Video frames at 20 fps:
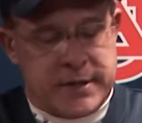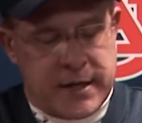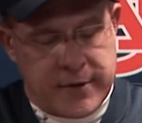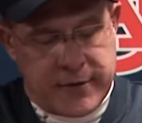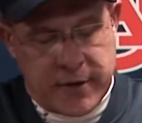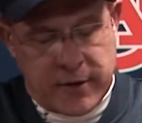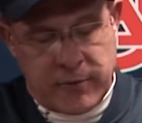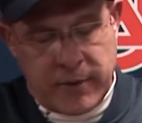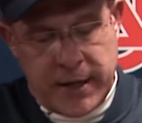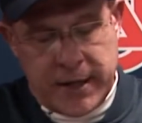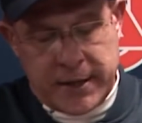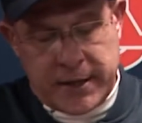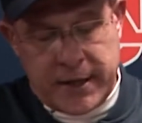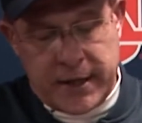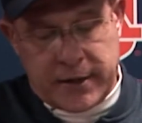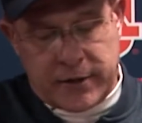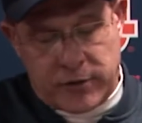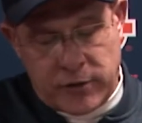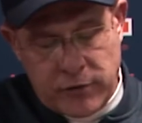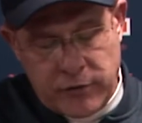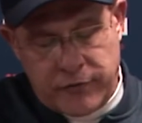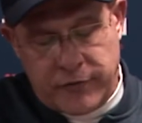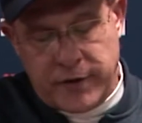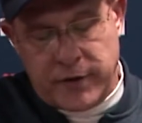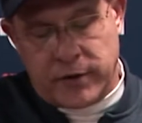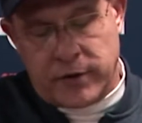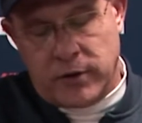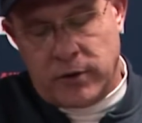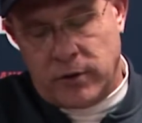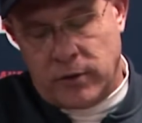And I think we had to kick two
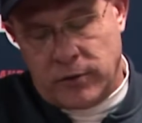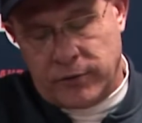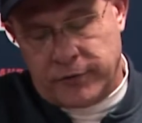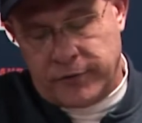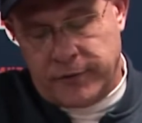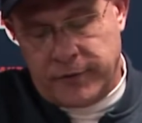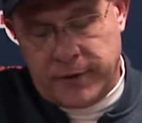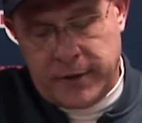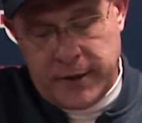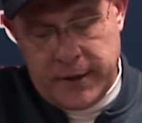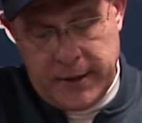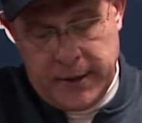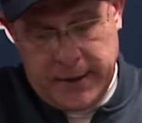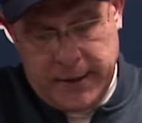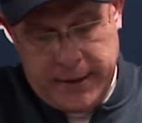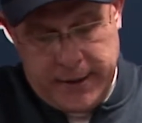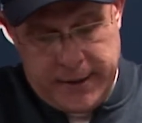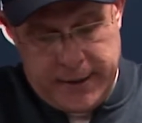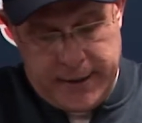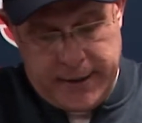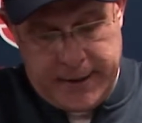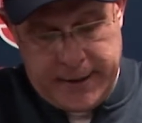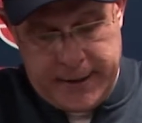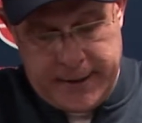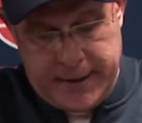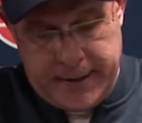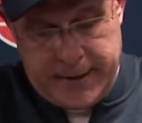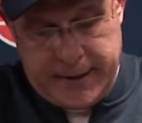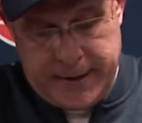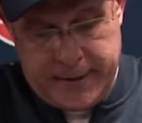field goals, and
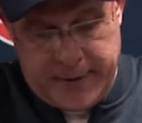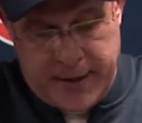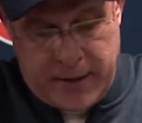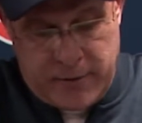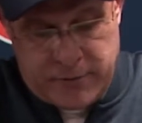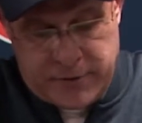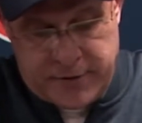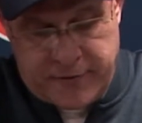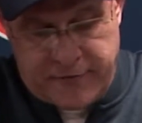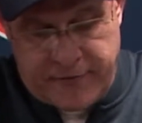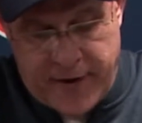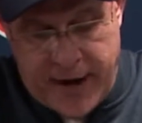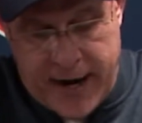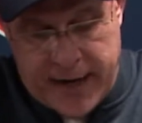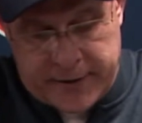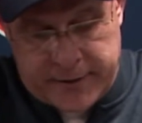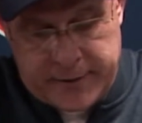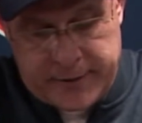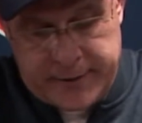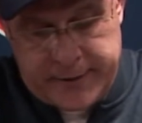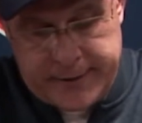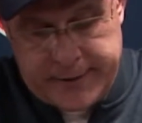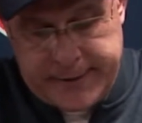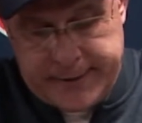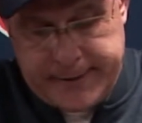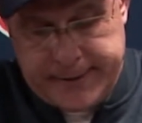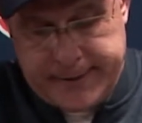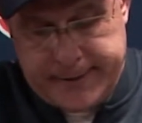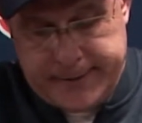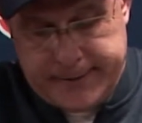that was a factor.
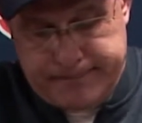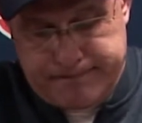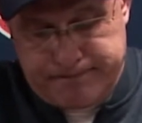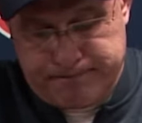A